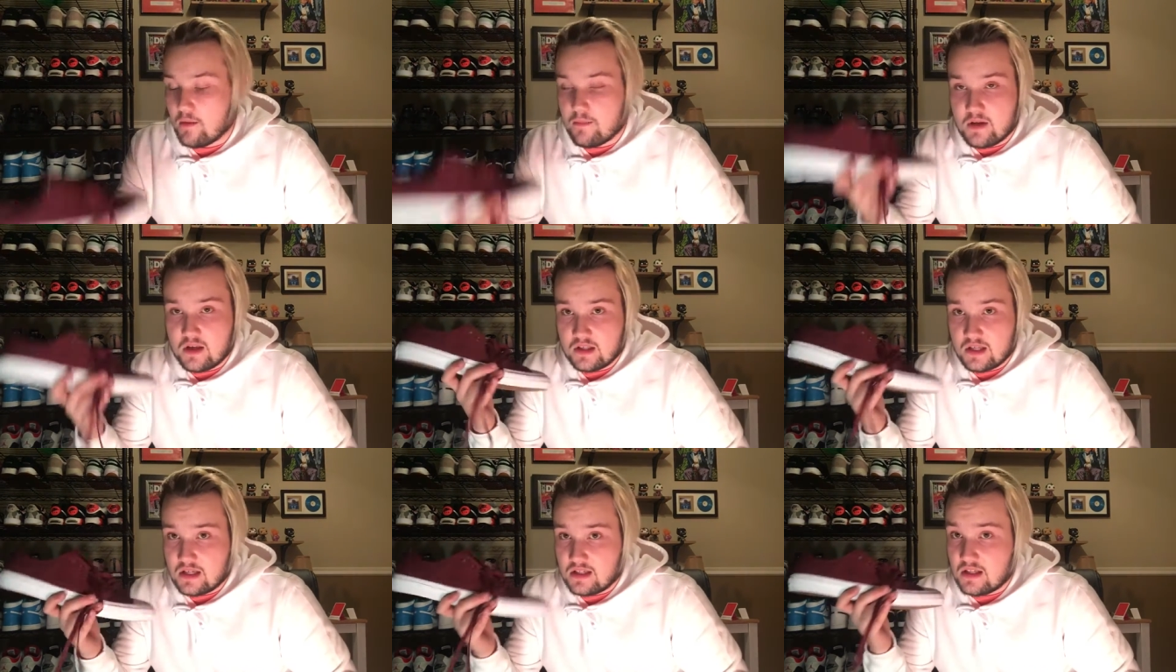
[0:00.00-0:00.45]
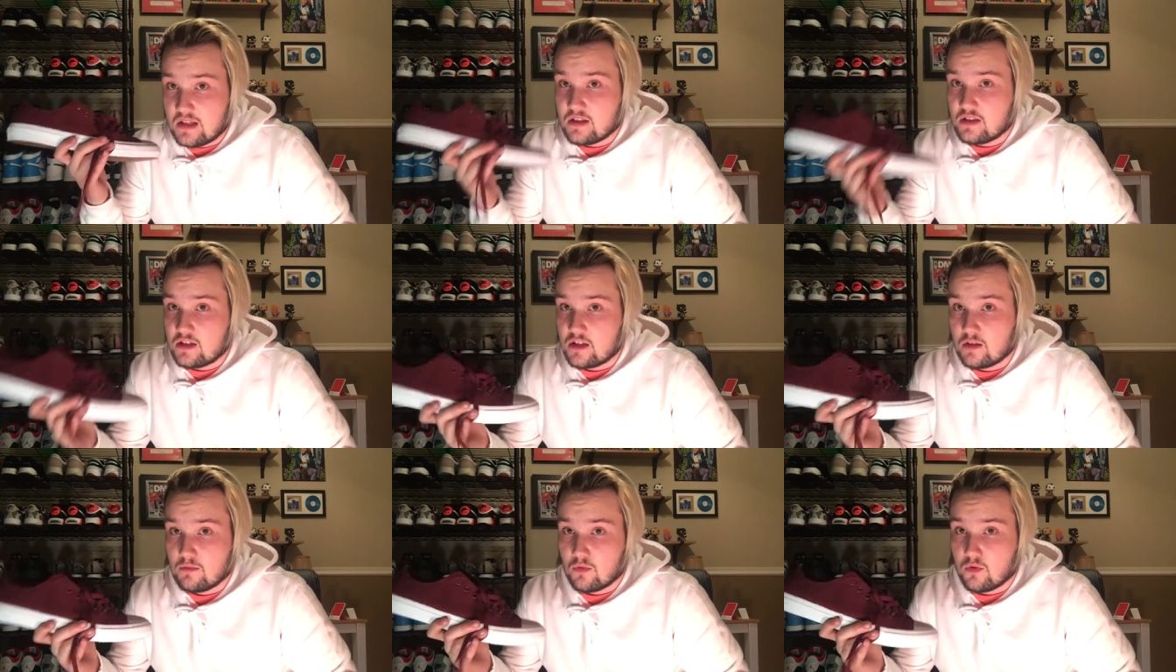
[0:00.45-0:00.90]
because I did
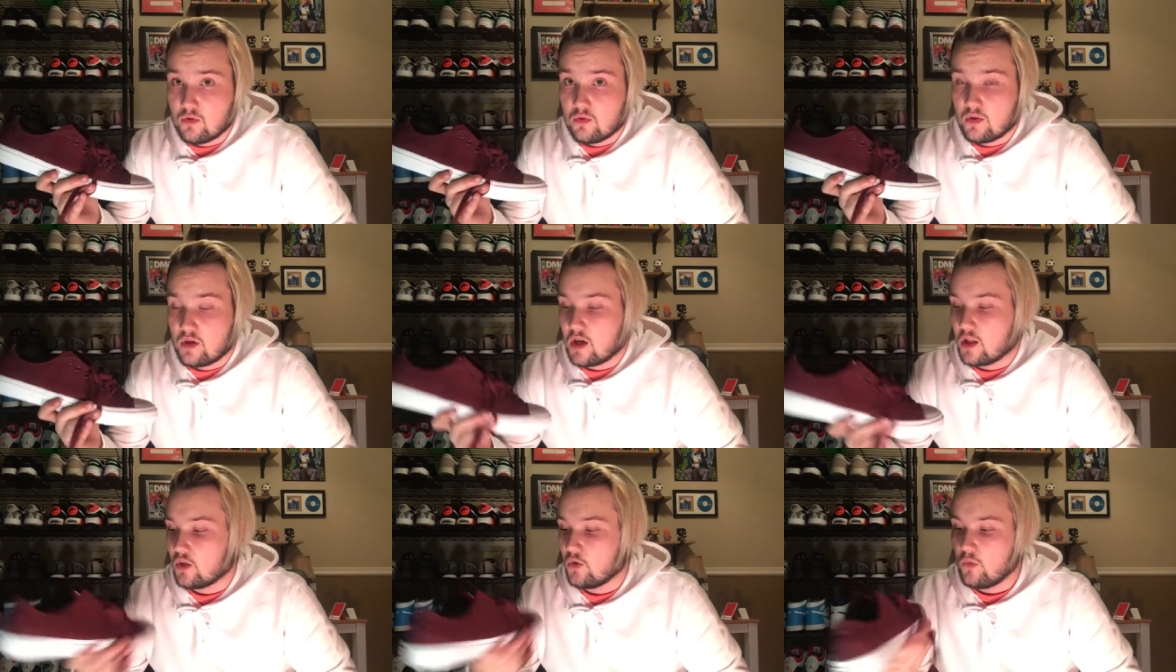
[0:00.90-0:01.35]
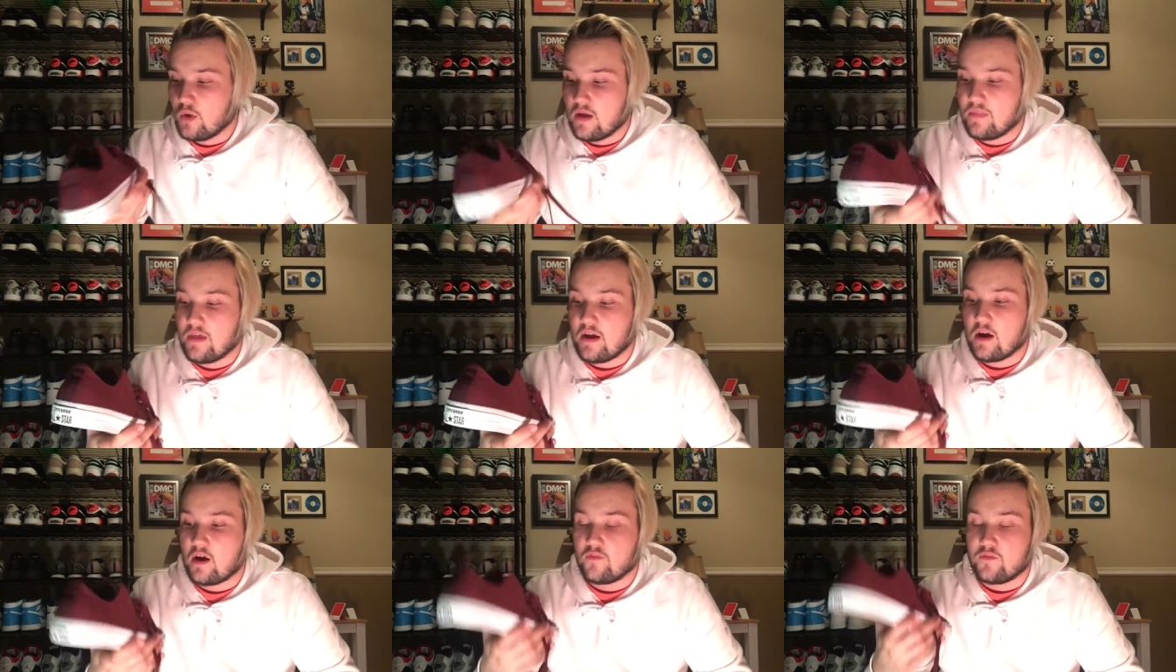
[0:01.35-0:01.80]
see the maroon colorway
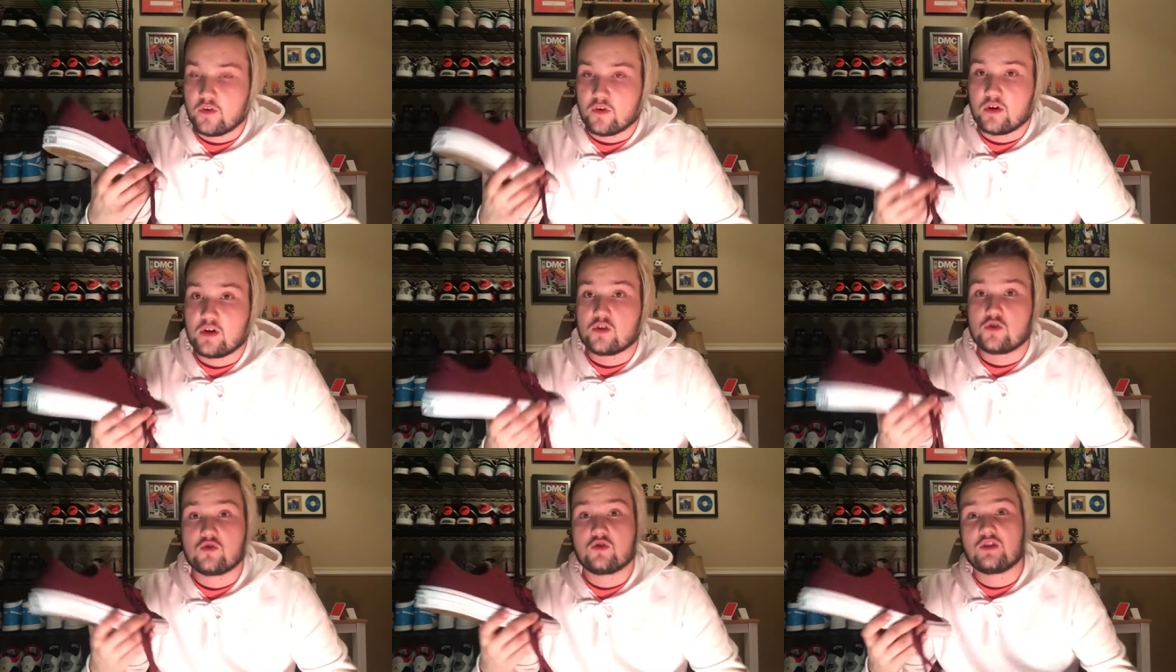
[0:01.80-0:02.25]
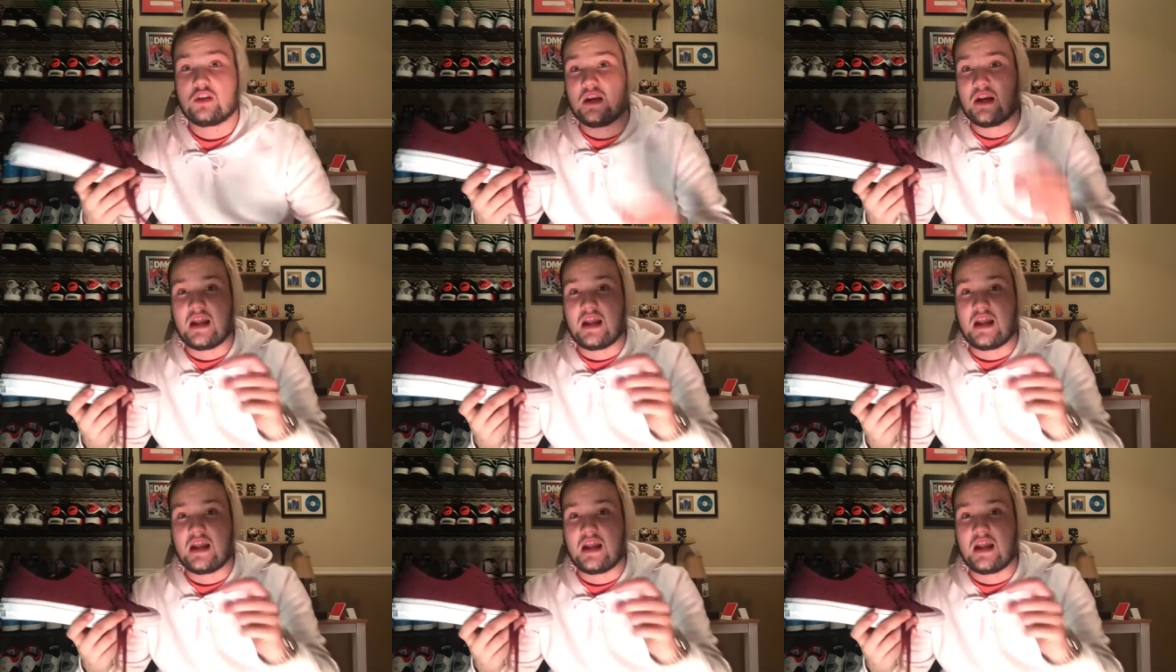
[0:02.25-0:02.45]
there if you're interested,